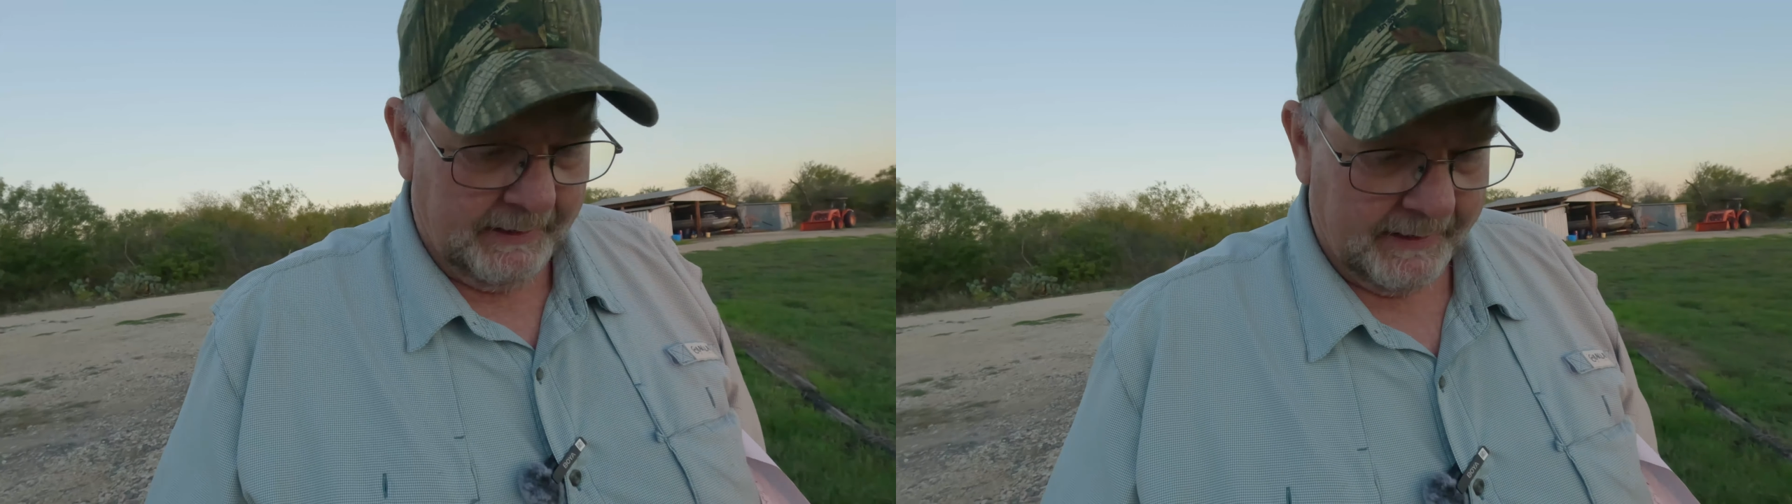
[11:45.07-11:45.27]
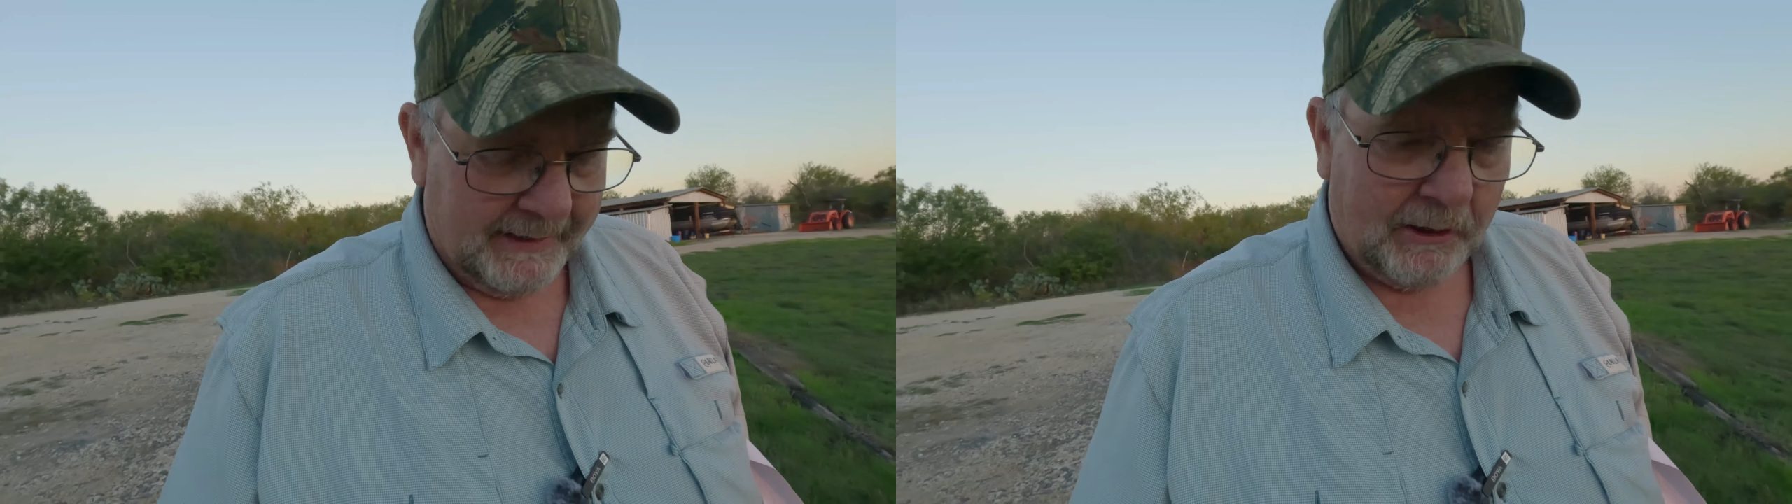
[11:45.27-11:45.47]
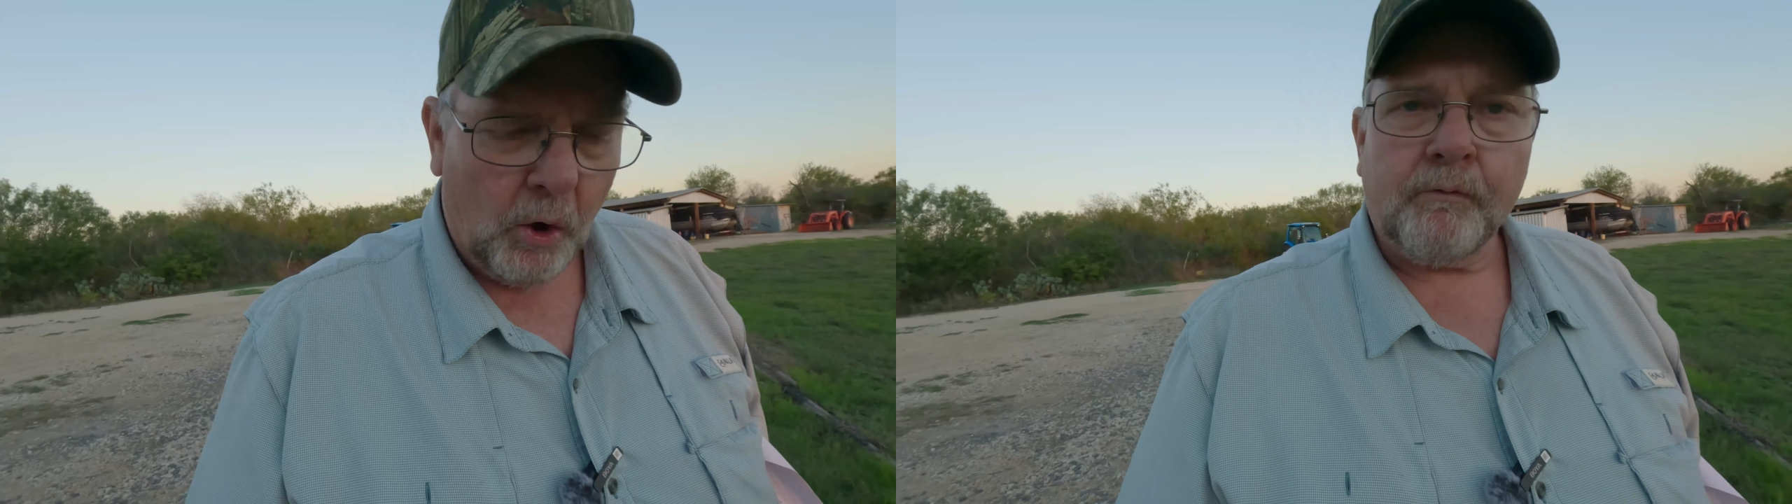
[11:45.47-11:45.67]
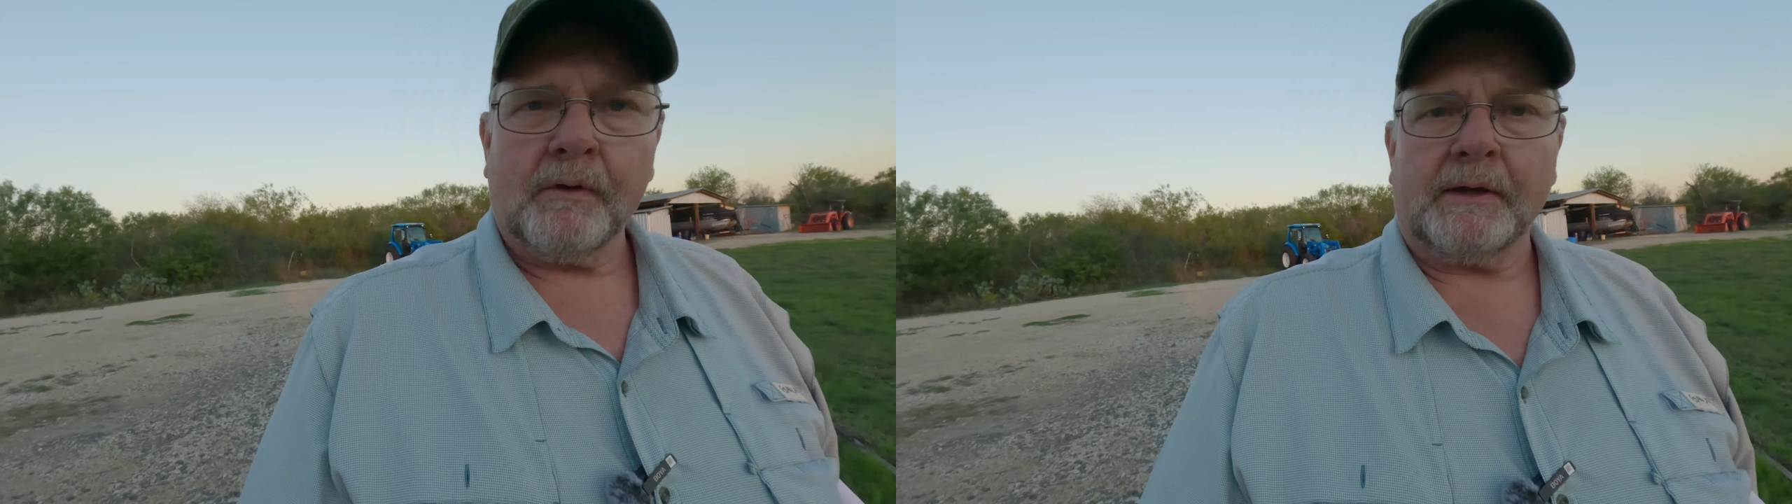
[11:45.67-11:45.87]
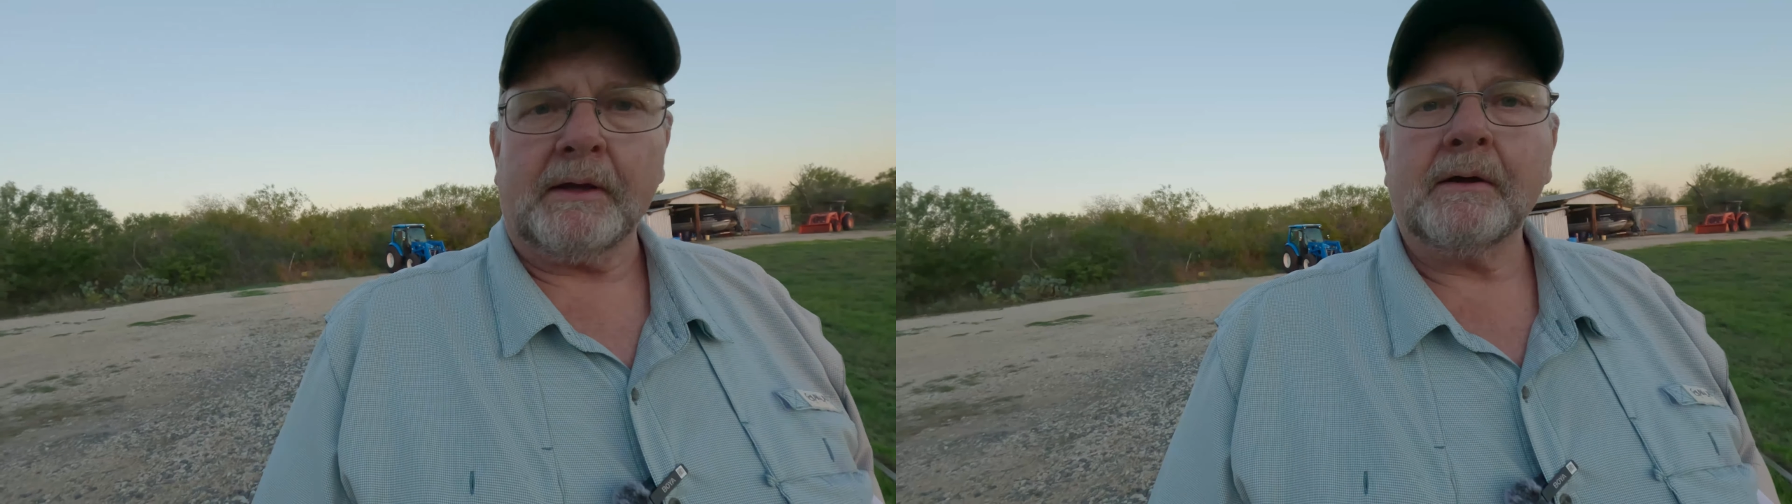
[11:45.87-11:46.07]
And I
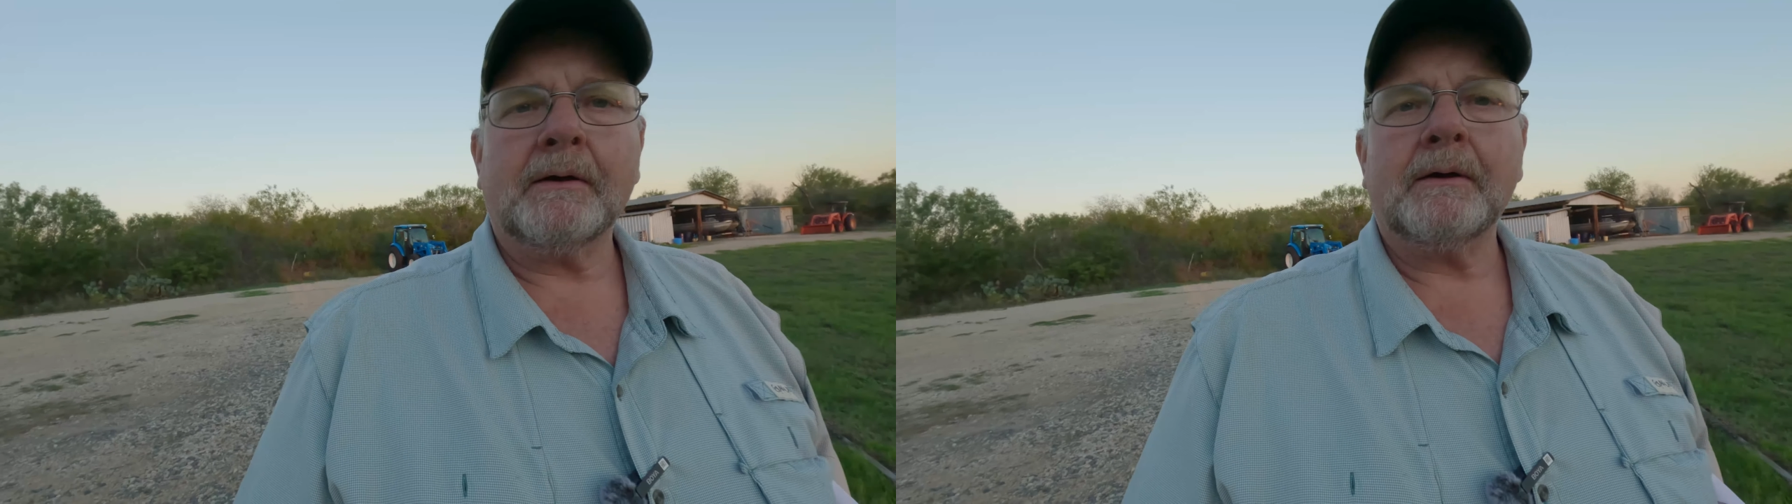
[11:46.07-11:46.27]
hopefully,